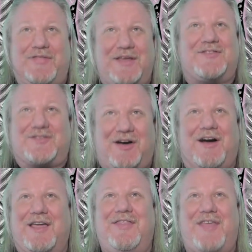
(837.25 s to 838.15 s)
this
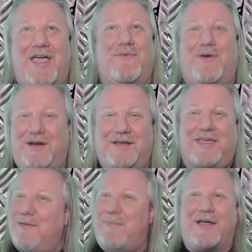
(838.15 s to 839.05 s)
song and they want to
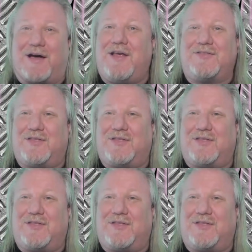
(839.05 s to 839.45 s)
get my honest